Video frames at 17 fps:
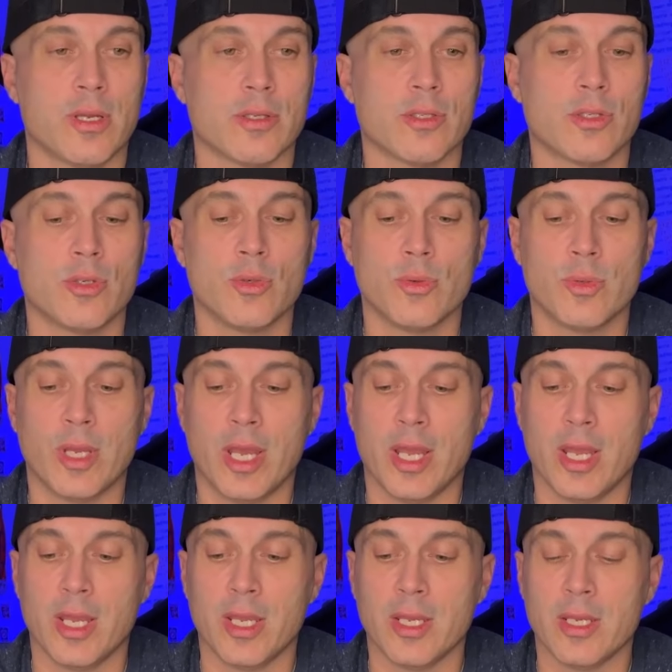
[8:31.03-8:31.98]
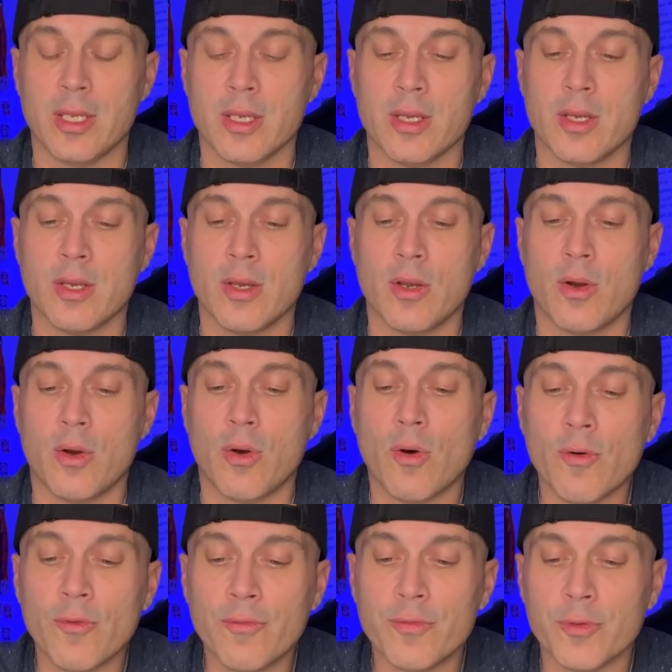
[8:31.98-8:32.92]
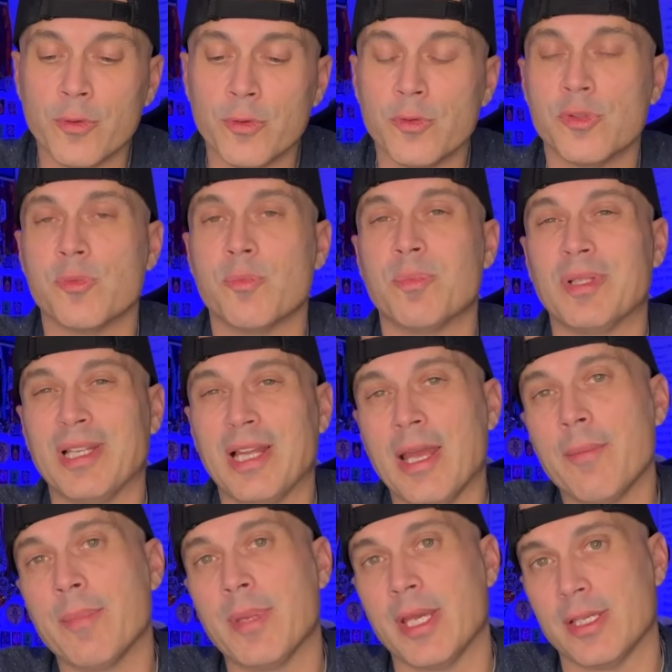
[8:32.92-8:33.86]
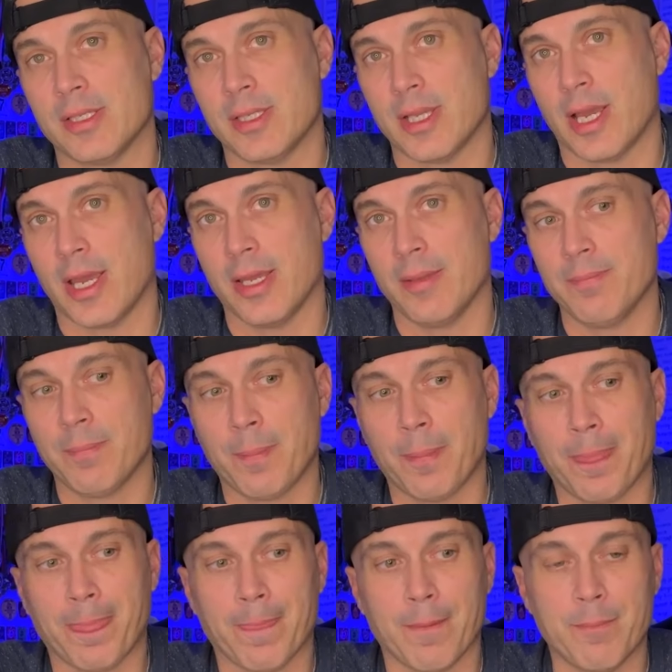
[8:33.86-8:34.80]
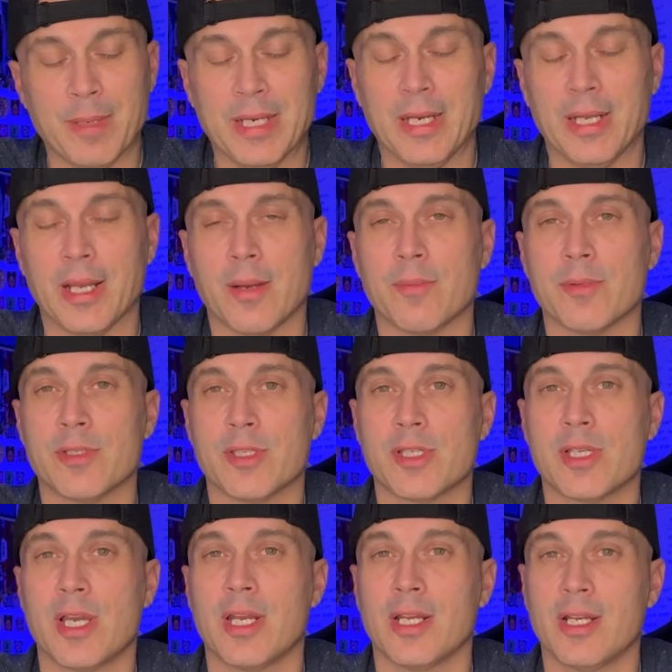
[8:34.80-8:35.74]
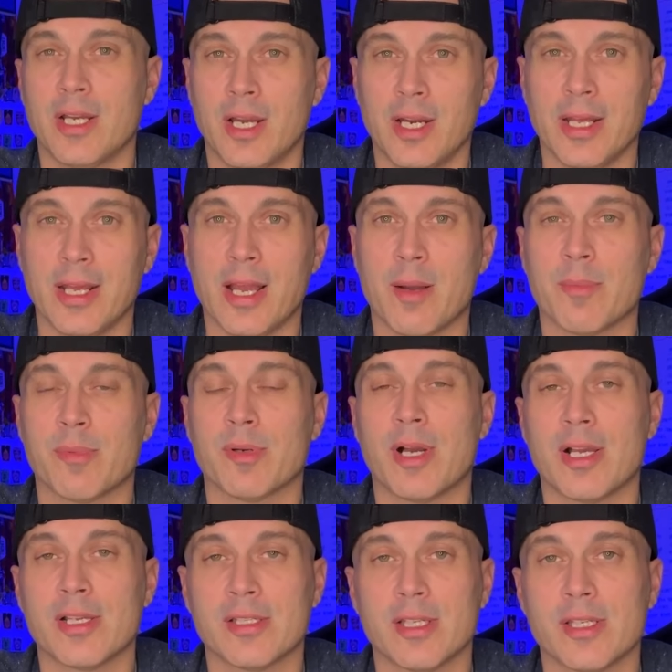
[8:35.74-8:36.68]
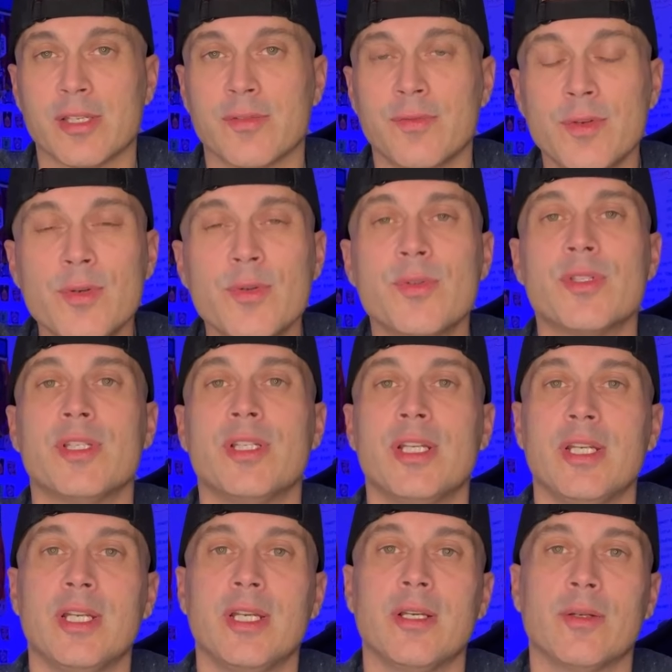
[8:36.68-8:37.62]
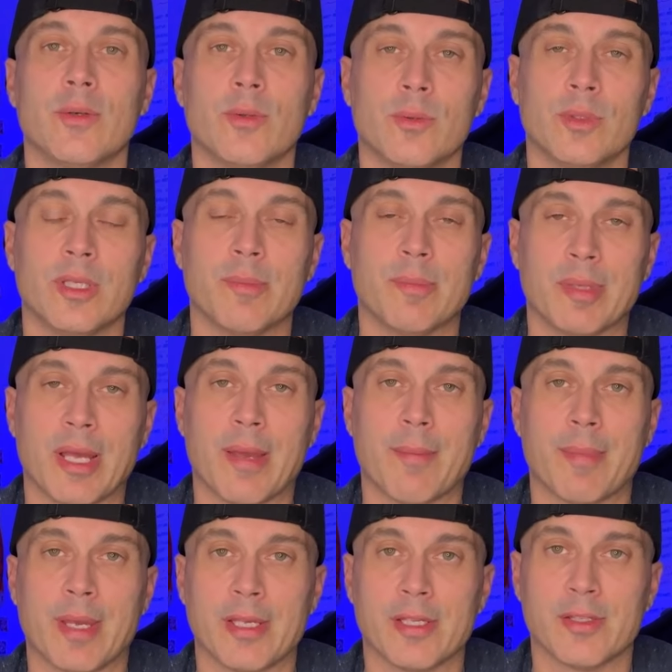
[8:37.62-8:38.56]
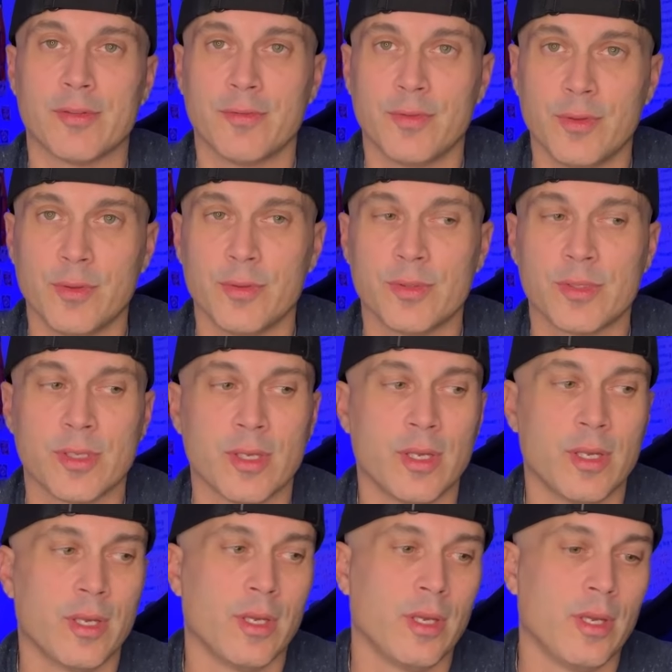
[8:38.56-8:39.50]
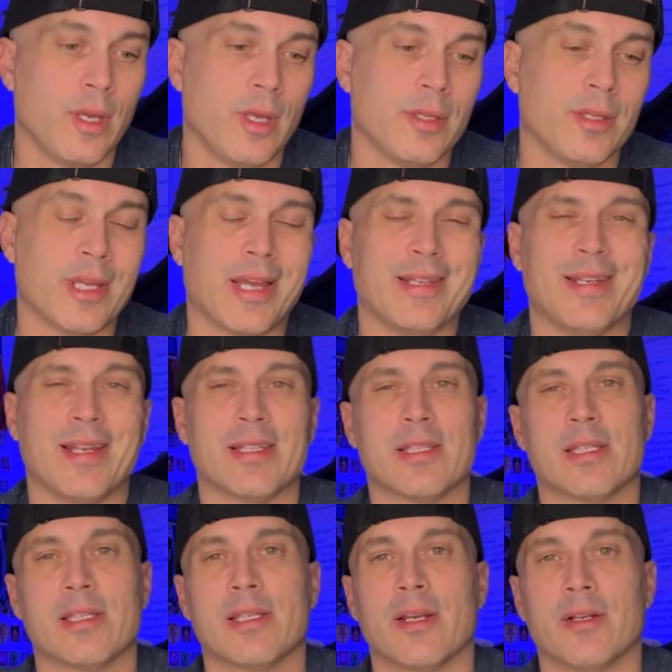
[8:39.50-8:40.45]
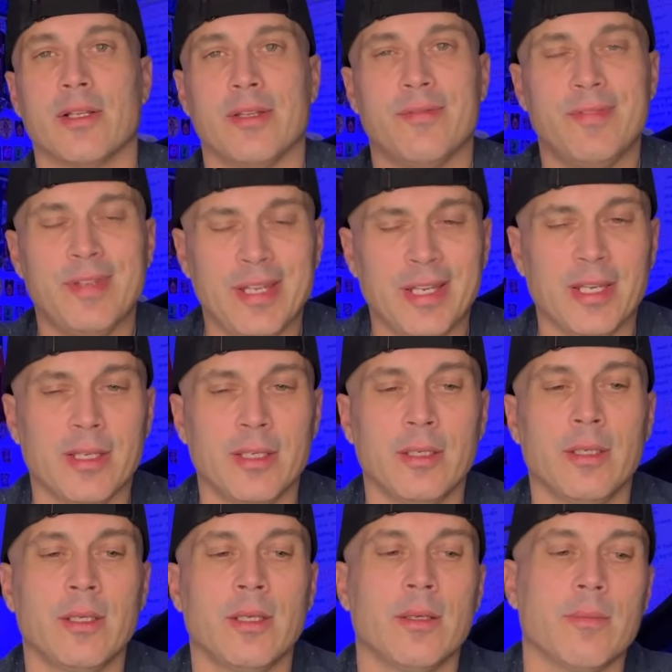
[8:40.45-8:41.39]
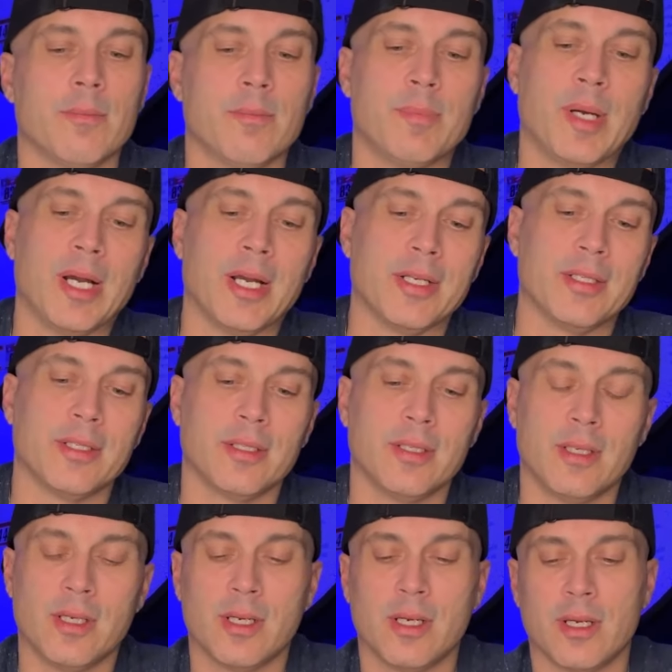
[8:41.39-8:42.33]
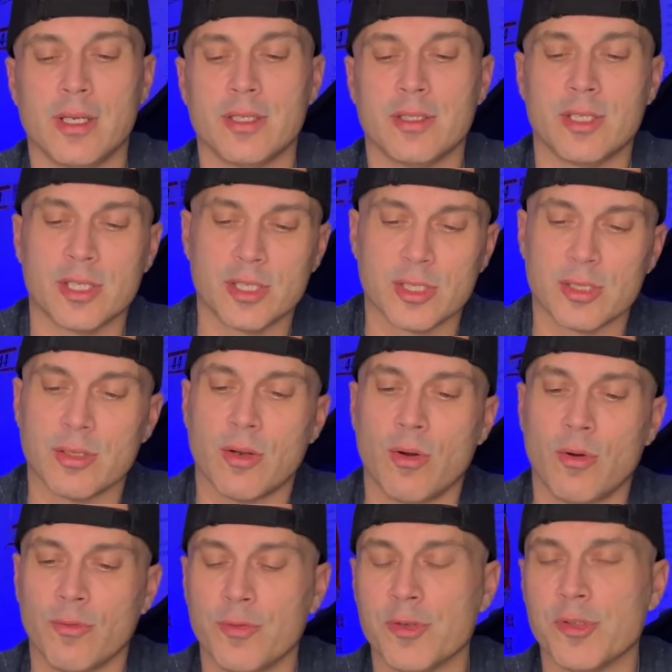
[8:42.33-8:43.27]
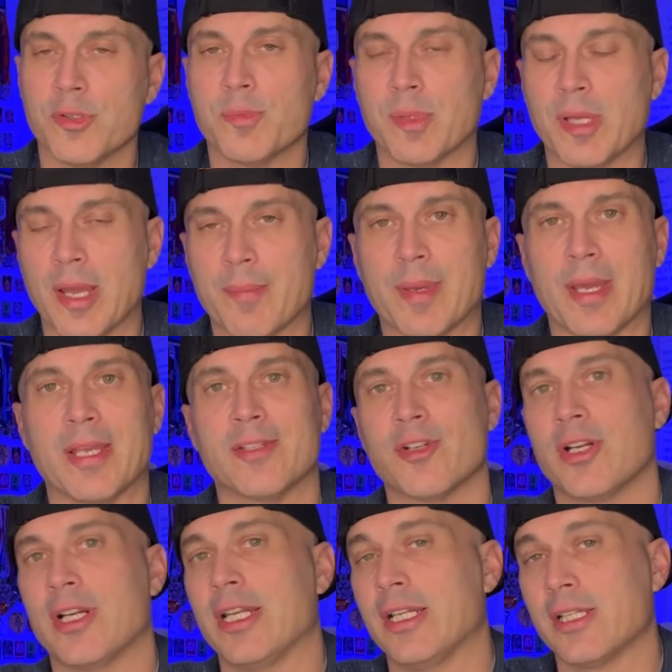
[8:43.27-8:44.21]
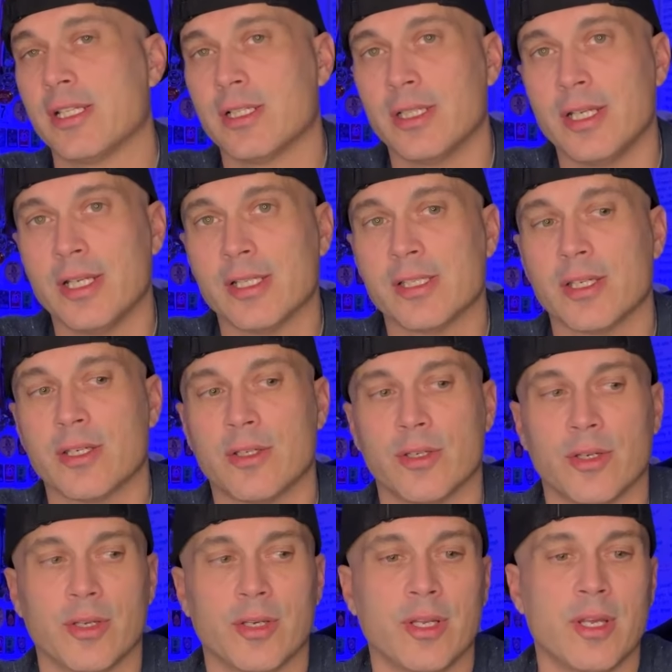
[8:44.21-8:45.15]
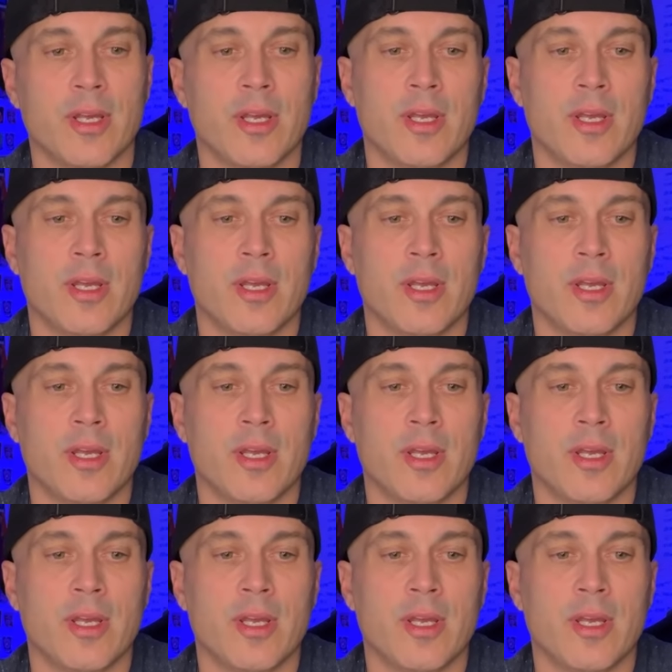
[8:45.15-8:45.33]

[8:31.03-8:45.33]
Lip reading: to a whole foods plant-based diet. Meaning I was just kind of cutting out processed foods and eating only plant-based foods. Not necessarily vegan, but just whole foods, plant-based, trying to eat as clean as I could.